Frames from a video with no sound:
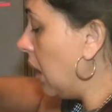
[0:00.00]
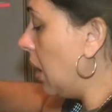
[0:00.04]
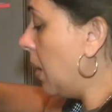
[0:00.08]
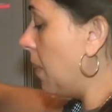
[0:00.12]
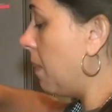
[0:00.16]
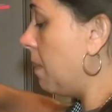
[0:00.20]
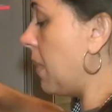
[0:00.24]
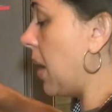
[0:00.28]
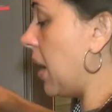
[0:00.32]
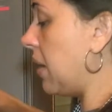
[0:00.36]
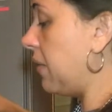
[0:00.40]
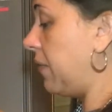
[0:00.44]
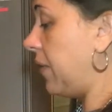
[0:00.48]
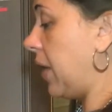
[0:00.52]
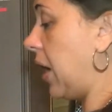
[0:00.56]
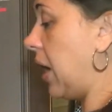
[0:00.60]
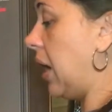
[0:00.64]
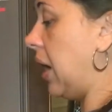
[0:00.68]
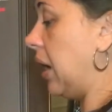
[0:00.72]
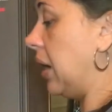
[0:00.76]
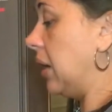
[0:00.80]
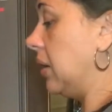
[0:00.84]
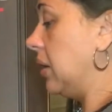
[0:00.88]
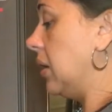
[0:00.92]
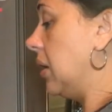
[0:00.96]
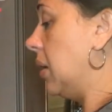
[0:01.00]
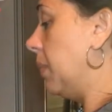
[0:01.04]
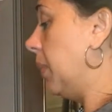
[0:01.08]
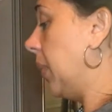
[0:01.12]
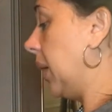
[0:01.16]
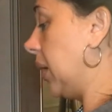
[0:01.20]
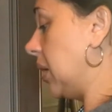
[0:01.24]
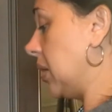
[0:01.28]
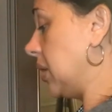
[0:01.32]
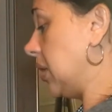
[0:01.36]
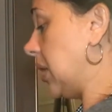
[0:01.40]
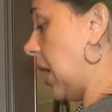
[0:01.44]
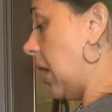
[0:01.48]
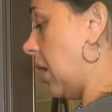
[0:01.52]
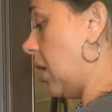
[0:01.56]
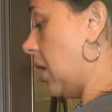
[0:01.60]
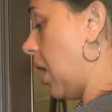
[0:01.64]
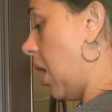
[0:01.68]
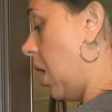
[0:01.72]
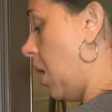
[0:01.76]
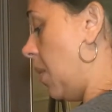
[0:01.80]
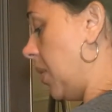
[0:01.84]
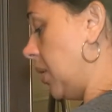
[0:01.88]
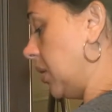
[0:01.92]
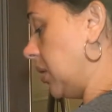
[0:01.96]
Matter of fact, because they're
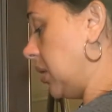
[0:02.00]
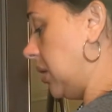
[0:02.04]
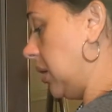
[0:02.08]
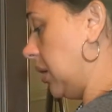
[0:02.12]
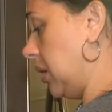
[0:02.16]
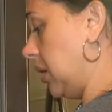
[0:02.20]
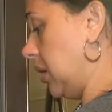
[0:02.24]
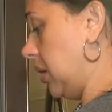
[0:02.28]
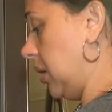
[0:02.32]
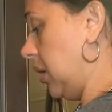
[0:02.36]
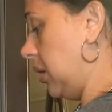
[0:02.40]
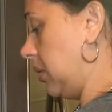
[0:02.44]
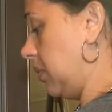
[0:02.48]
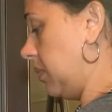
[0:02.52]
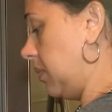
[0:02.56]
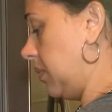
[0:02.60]
almost done,